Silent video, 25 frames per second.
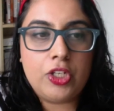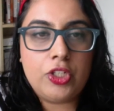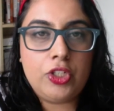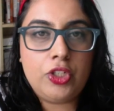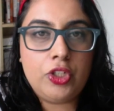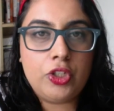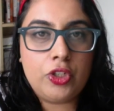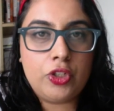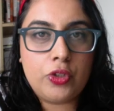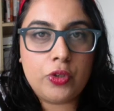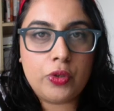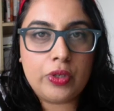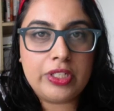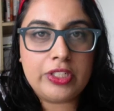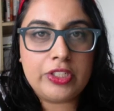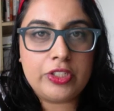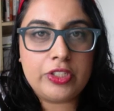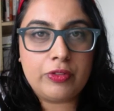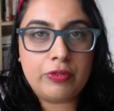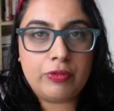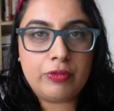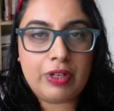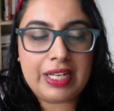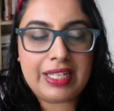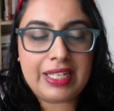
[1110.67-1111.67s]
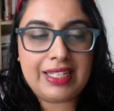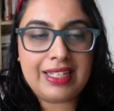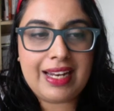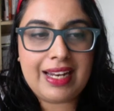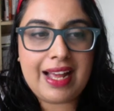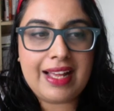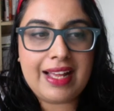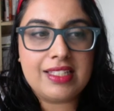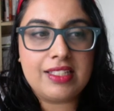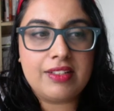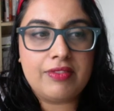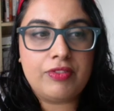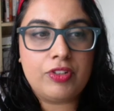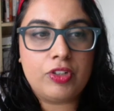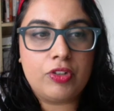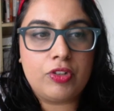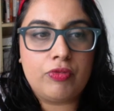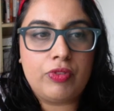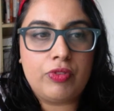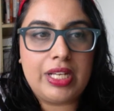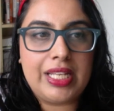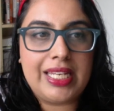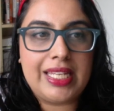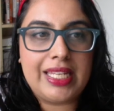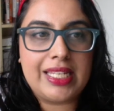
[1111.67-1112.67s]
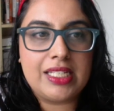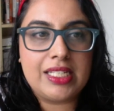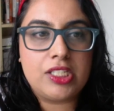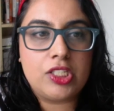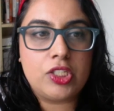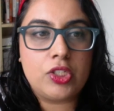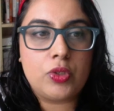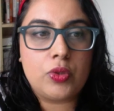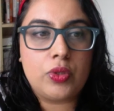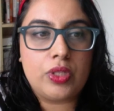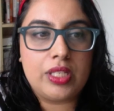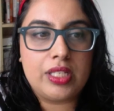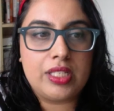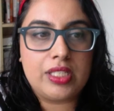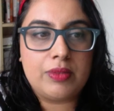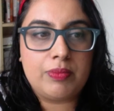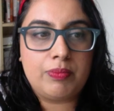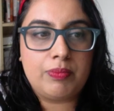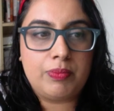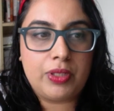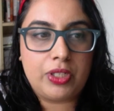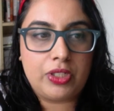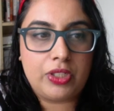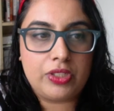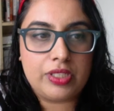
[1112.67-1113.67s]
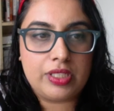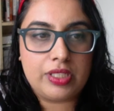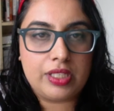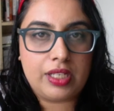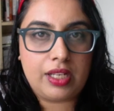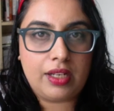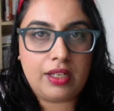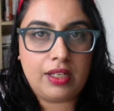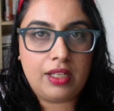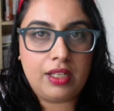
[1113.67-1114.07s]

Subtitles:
you're going to write it as if you're writing it to this person.